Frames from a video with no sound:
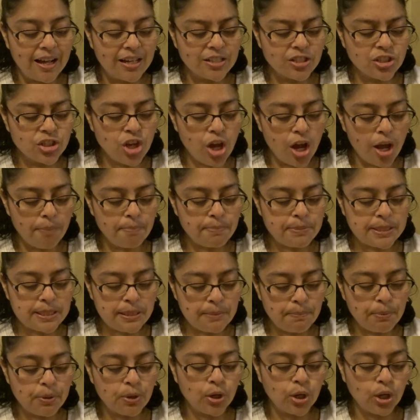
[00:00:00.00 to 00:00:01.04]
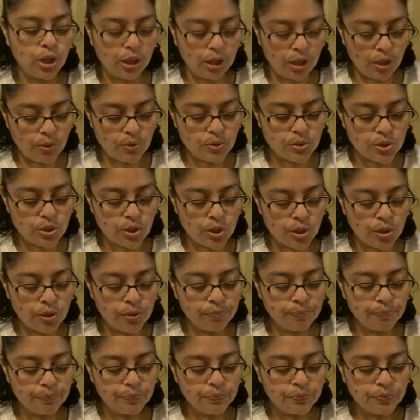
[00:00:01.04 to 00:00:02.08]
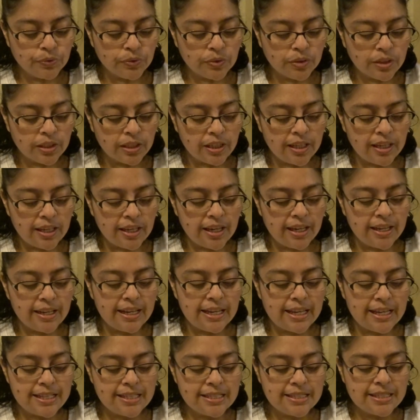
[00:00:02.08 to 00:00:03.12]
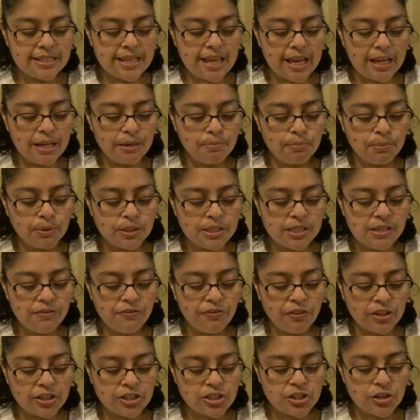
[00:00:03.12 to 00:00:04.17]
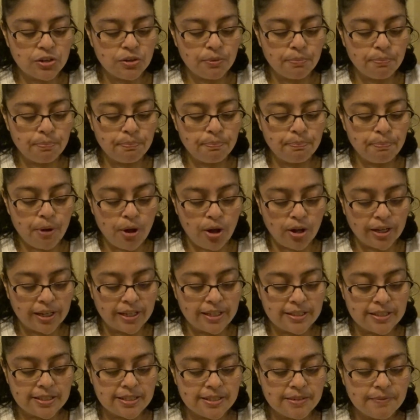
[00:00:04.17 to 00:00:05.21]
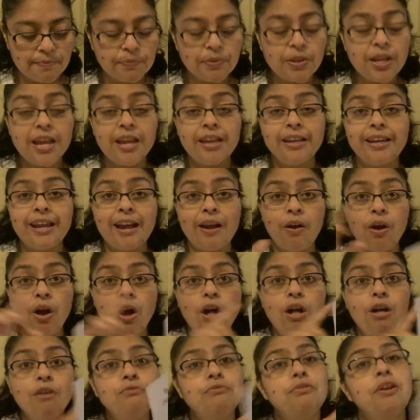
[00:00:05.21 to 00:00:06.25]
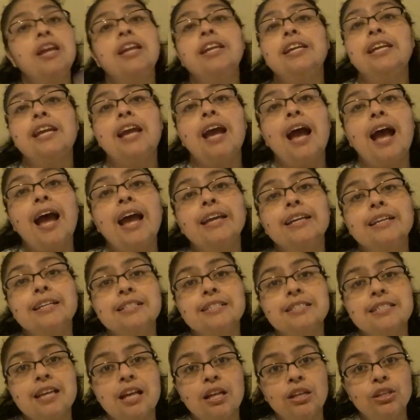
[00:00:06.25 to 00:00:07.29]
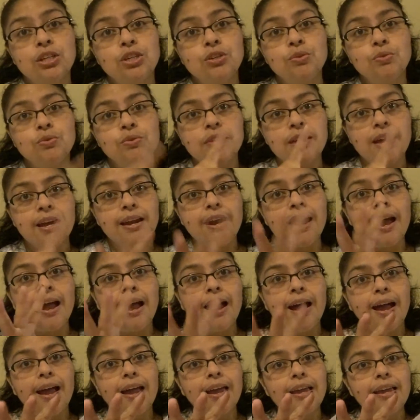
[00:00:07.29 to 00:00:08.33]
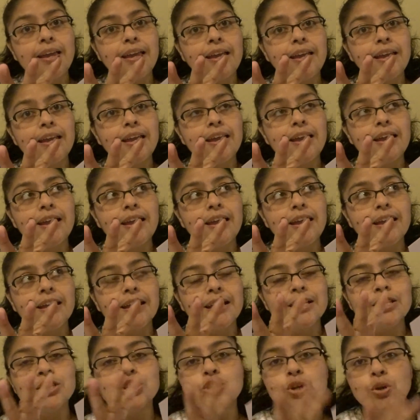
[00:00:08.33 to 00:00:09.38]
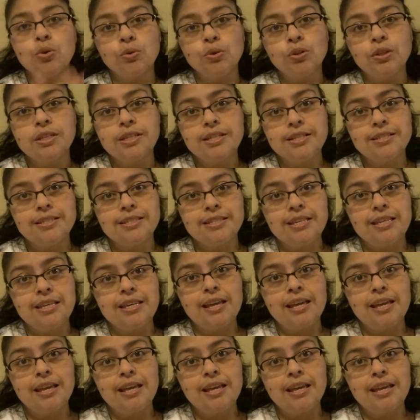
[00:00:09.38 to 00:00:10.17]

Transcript: top zipper closer, and inside multifunctional pockets. Now already I can tell you that I can totally see